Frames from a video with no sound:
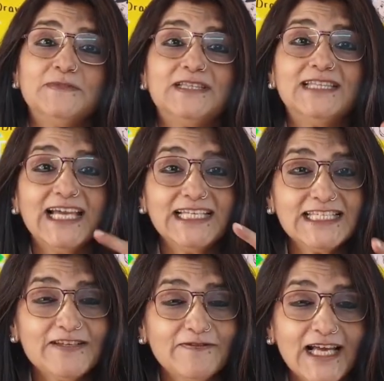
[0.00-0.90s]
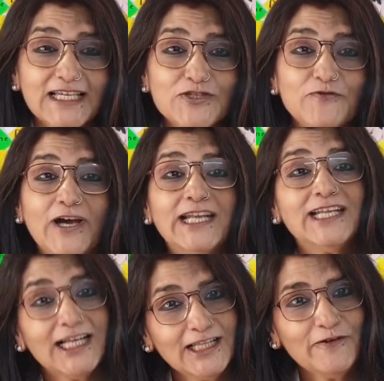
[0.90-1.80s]
Then she flies to find
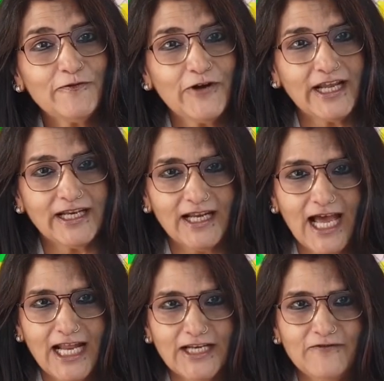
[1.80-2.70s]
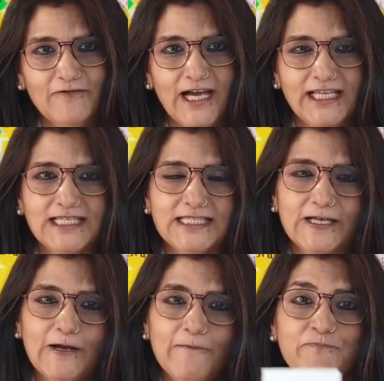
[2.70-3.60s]
another friend and finds
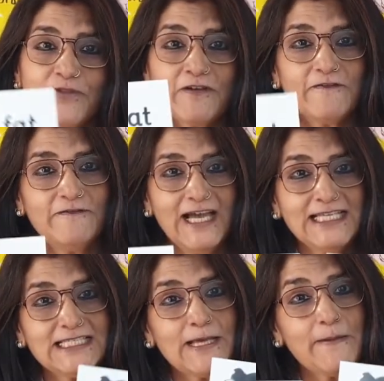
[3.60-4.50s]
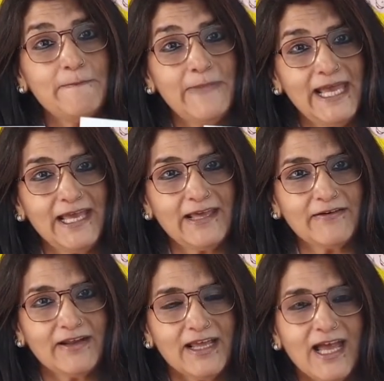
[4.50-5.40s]
the fat
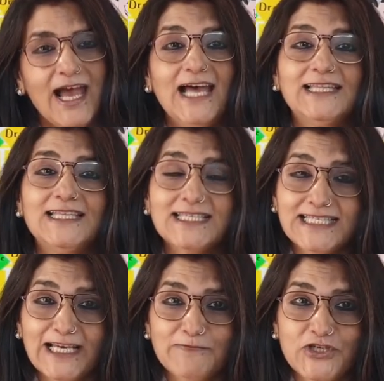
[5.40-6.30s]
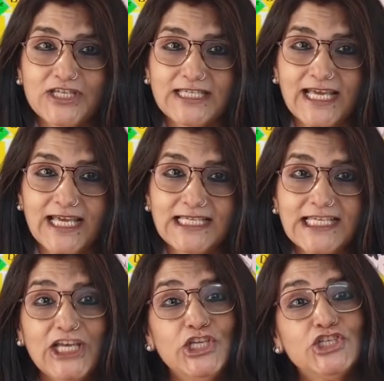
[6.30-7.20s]
bear. And this time she says,
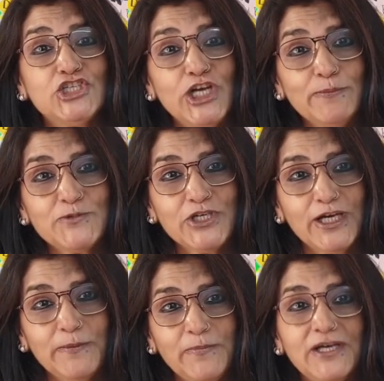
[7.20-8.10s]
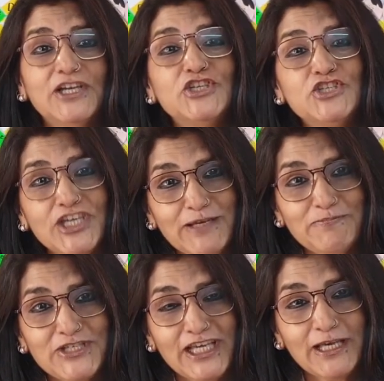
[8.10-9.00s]
chirp, chirp,
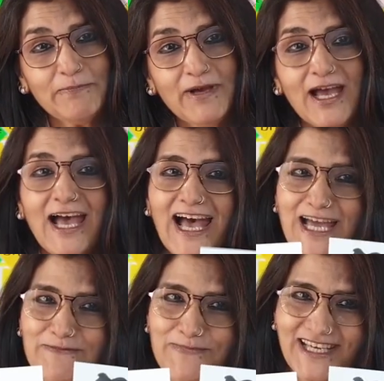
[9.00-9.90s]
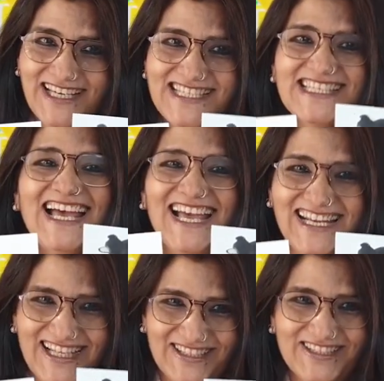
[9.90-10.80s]
cheep, cheep, and makes
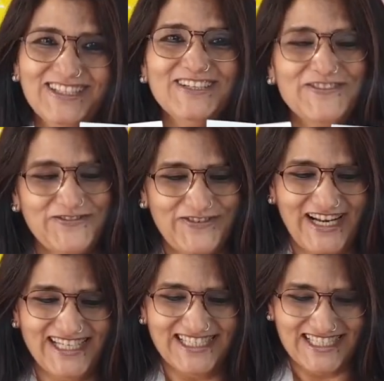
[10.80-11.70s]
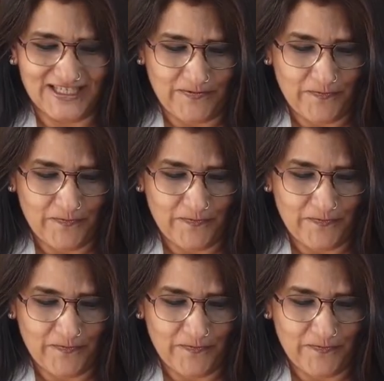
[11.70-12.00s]
another friend.